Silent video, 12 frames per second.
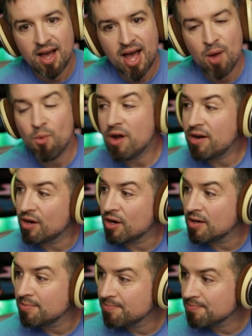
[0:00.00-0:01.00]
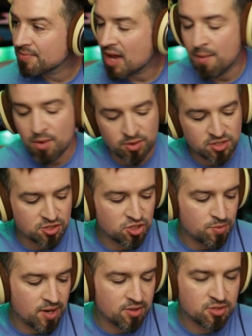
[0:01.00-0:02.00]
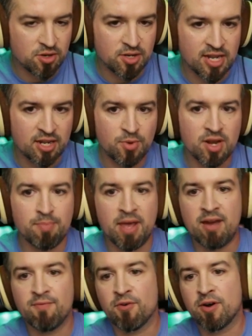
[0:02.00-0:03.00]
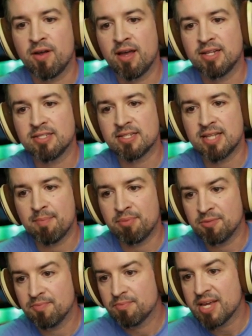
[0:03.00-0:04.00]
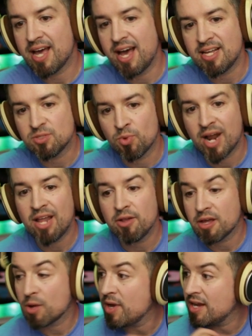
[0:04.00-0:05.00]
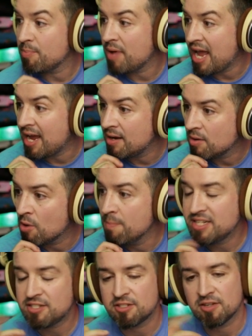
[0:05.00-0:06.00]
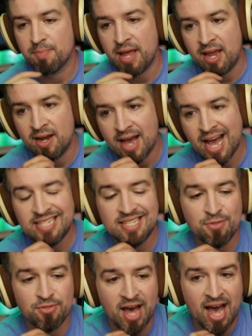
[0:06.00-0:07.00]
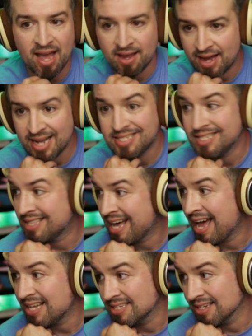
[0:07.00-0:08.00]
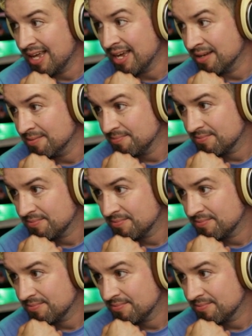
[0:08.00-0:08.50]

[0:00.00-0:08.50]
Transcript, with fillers: I wonder. I mean, let's go zoom in. Let's go and take Queen of Pain for uh, as an example, because when I look at Queen of Pain or Missus of Pain, I see thigh, I see thigh, I see leg,